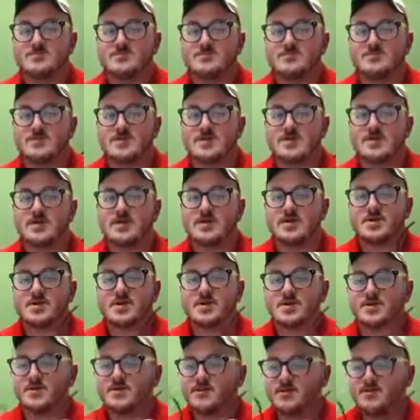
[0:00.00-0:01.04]
all right, get
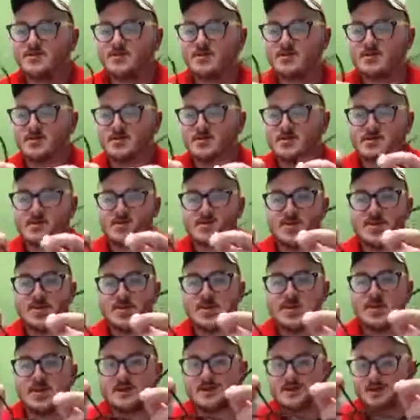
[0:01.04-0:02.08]
yourself all
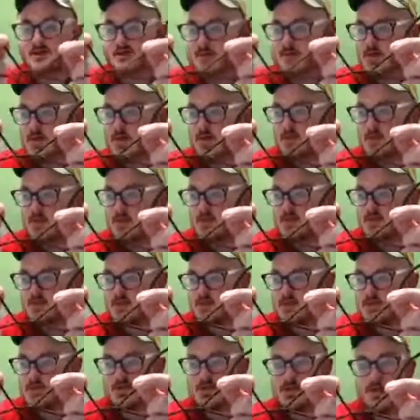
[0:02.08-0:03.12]
set up. All
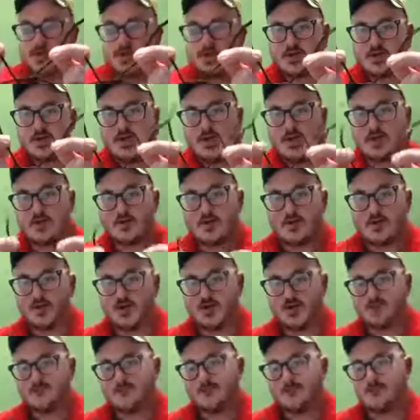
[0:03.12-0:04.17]
right, so you got your standard
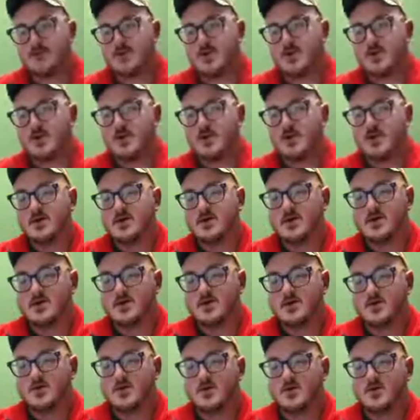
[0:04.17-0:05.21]
knot.
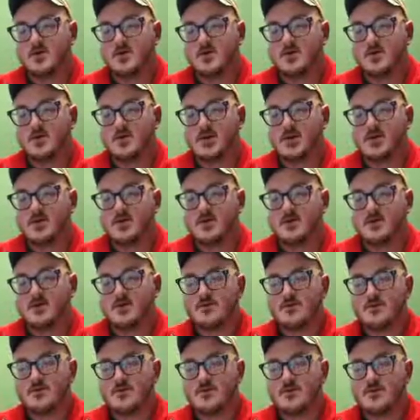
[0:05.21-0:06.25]
So what you want to do
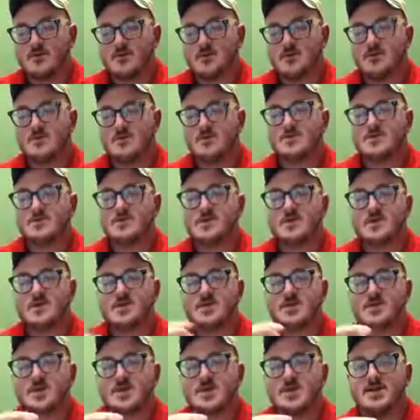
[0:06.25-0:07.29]
is bring
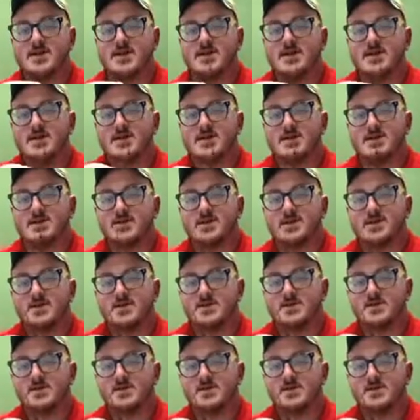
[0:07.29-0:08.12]
this guy down